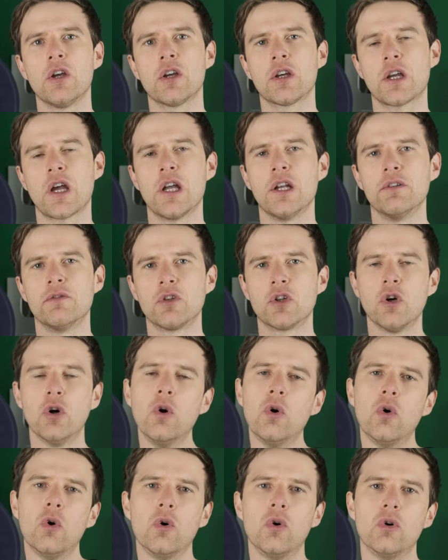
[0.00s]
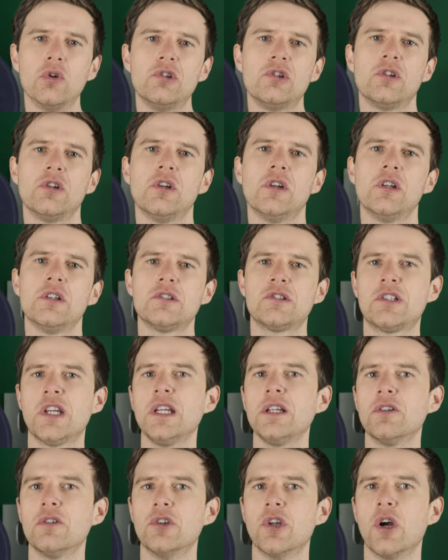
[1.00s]
kind of chord,
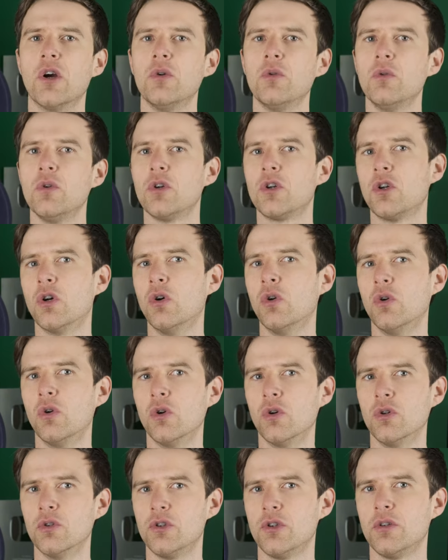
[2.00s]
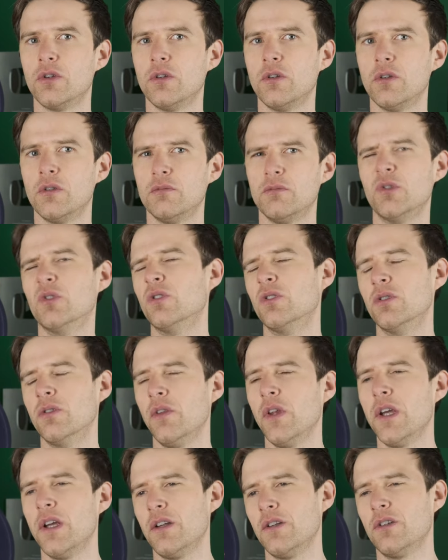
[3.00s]
single note, chord, or
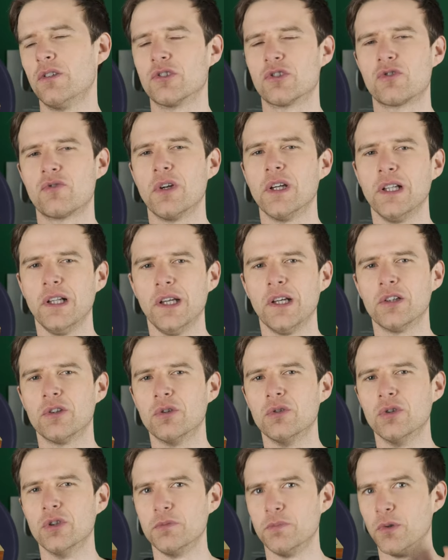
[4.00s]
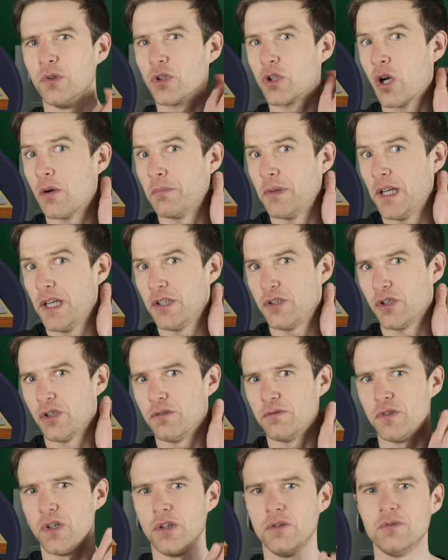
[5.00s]
not strictly a chord, but combination
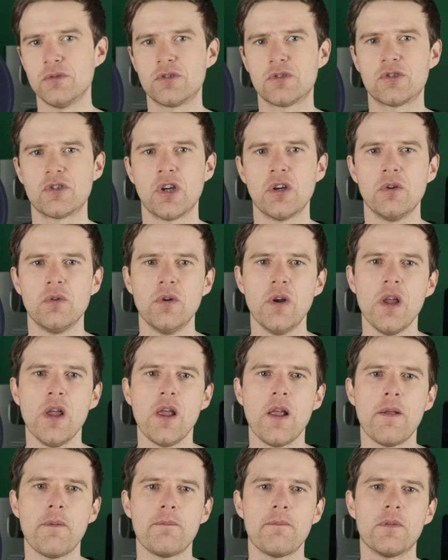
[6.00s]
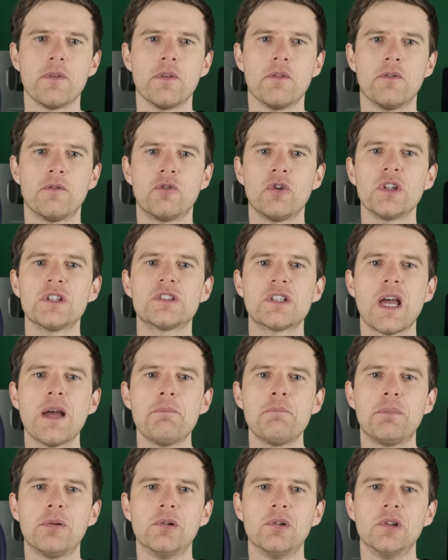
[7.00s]
of notes. So for
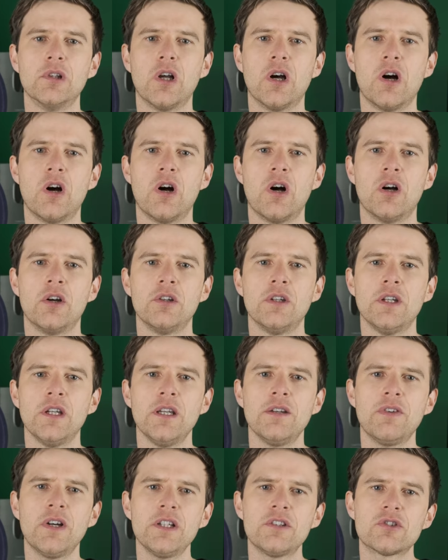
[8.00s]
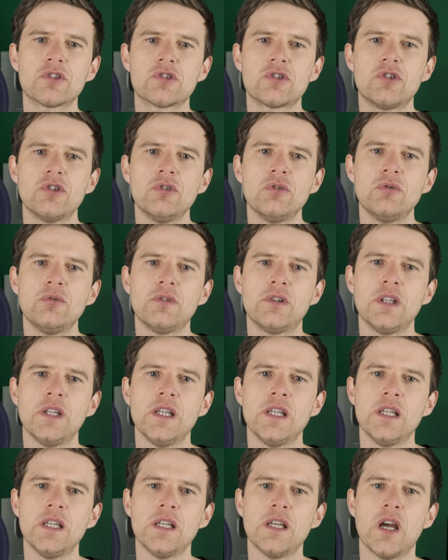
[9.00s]
example, on, if I just do
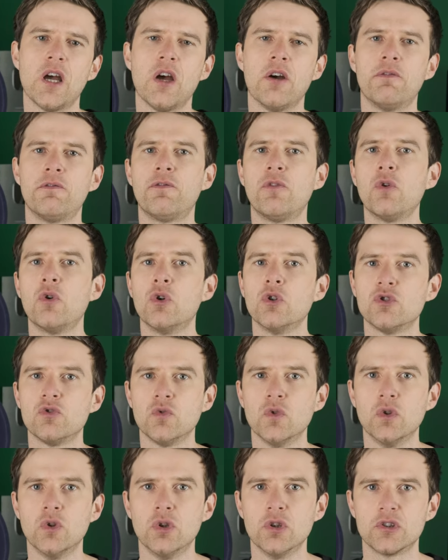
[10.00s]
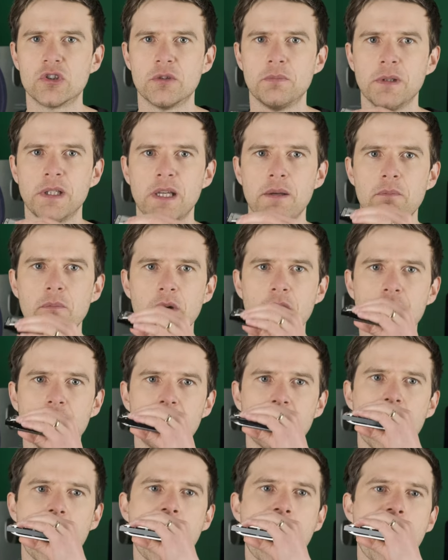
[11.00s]
the four draw to begin with.